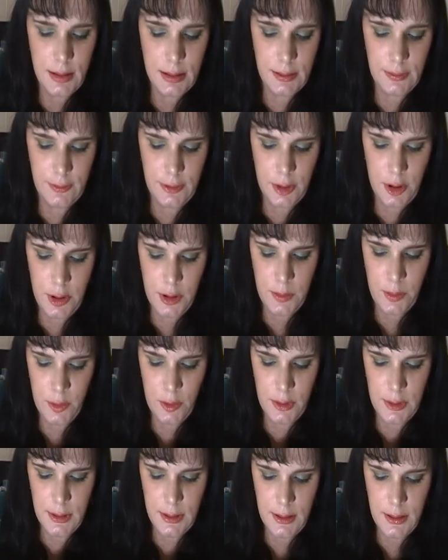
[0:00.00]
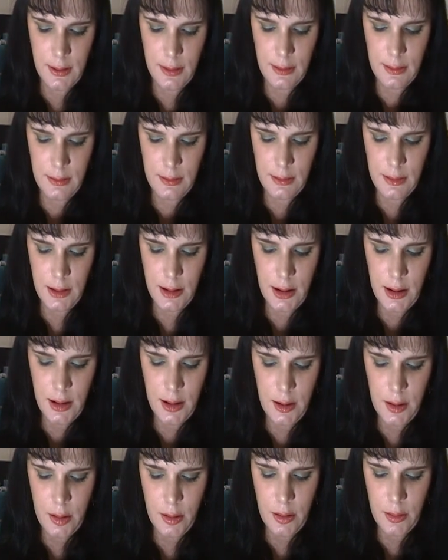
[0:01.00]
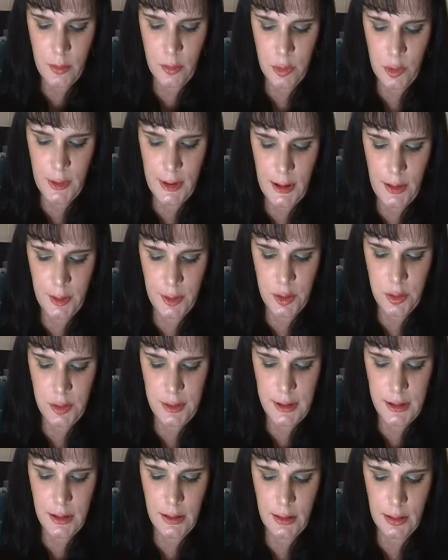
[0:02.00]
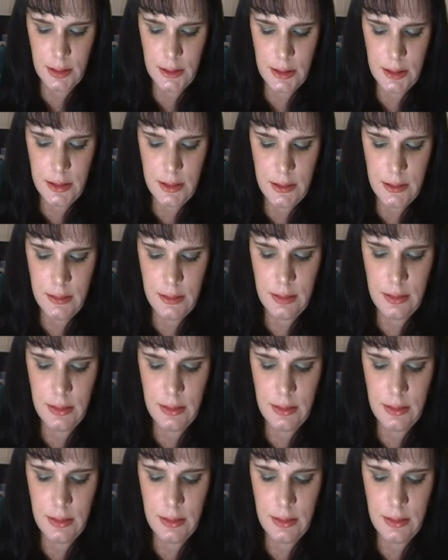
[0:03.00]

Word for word: It's very pretty. Brown nudie color.